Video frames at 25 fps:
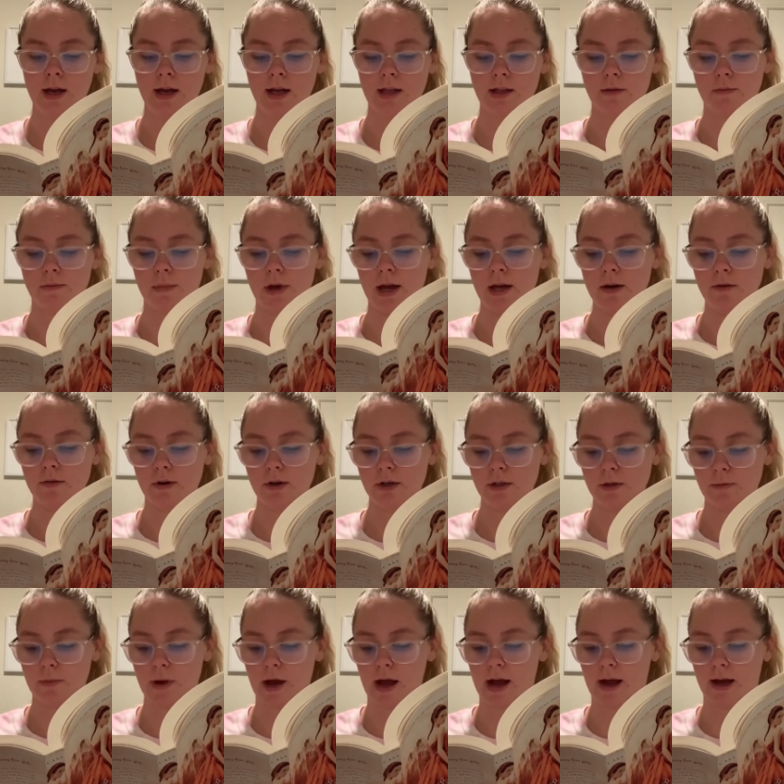The maid rushed
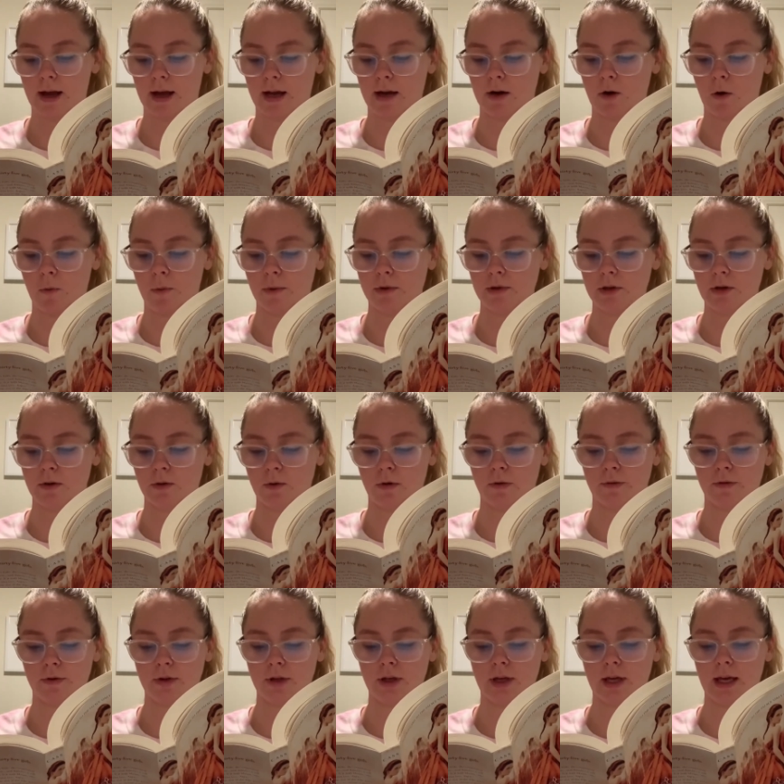back and opened the door
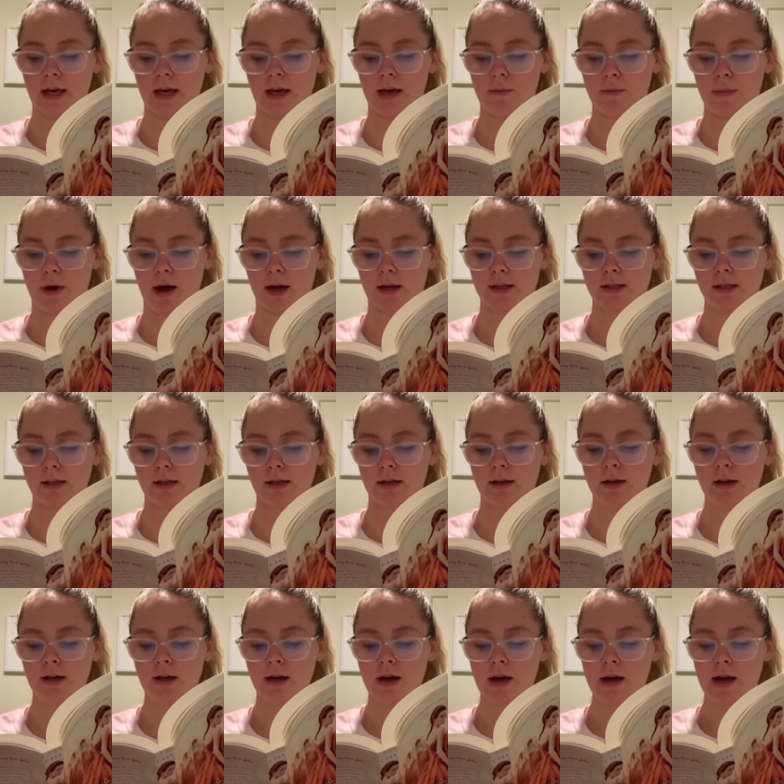for the king and Maxon.
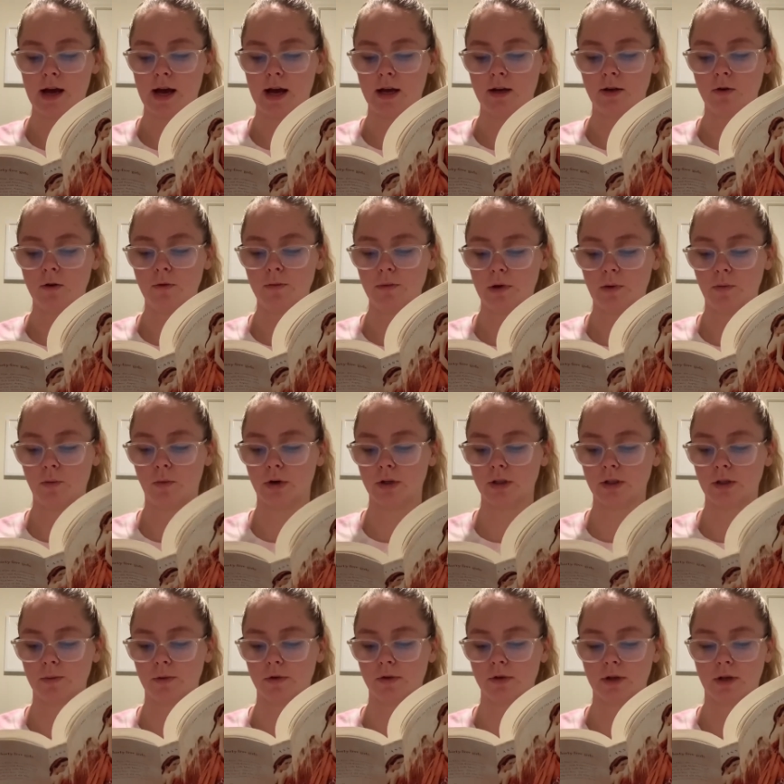I knew men weren't
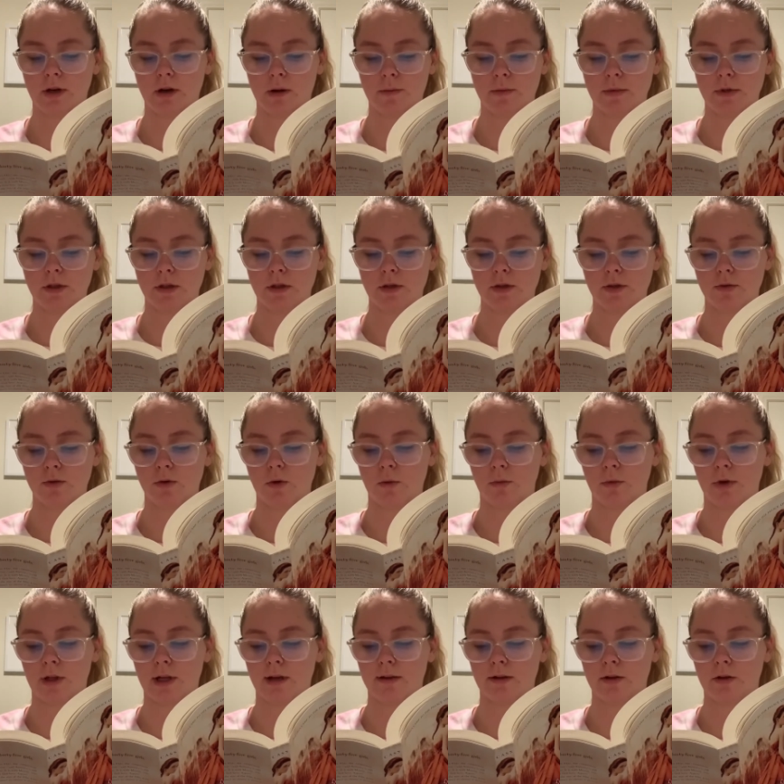supposed to come into this room
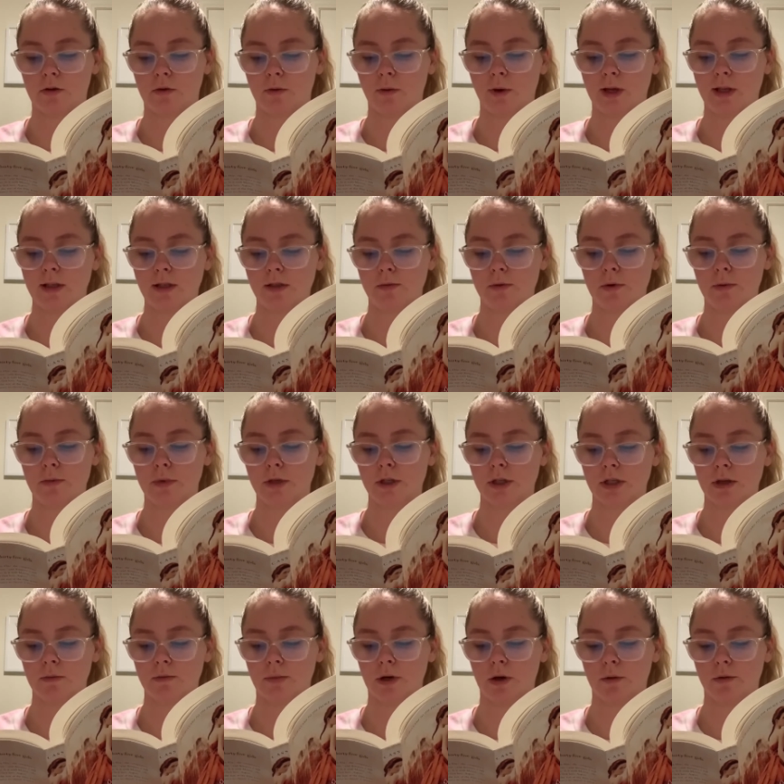without the queen's
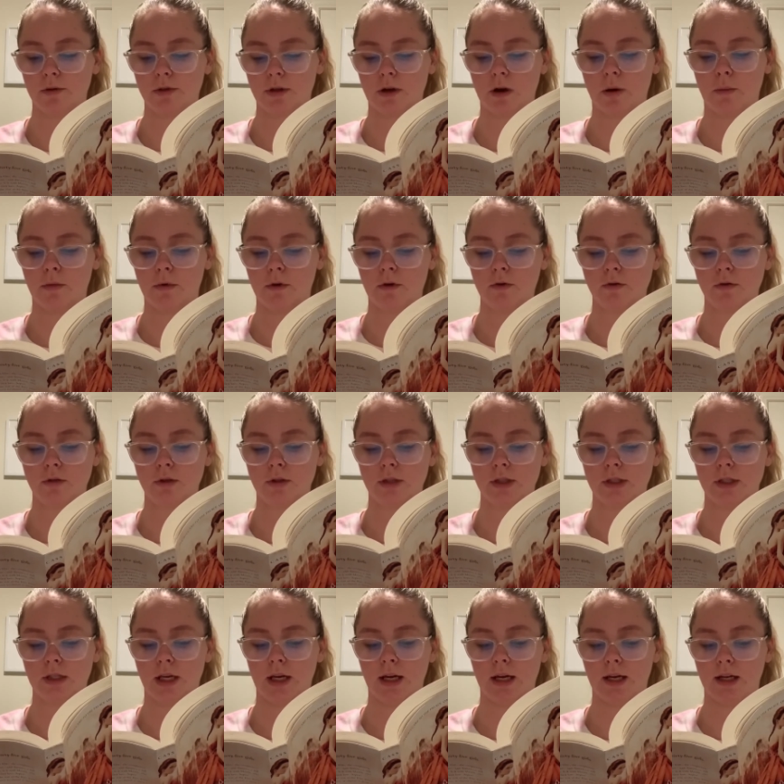permission, but it was comical to
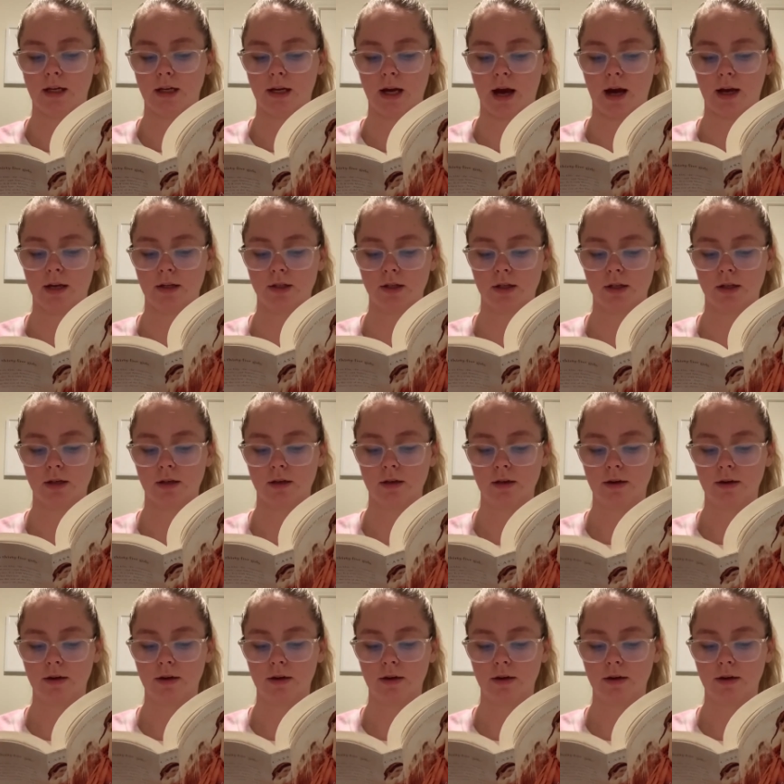see it in action.